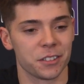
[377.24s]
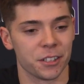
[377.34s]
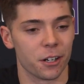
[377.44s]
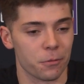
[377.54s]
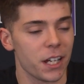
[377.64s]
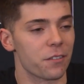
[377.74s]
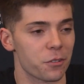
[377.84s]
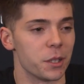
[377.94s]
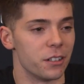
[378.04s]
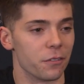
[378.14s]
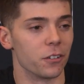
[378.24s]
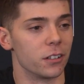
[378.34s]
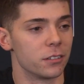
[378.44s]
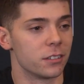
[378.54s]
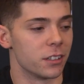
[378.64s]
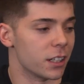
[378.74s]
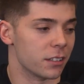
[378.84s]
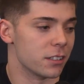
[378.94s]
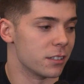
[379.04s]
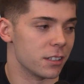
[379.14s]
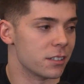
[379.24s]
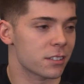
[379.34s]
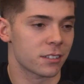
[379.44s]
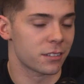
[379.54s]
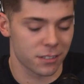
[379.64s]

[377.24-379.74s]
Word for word: you know we have to be different like th- this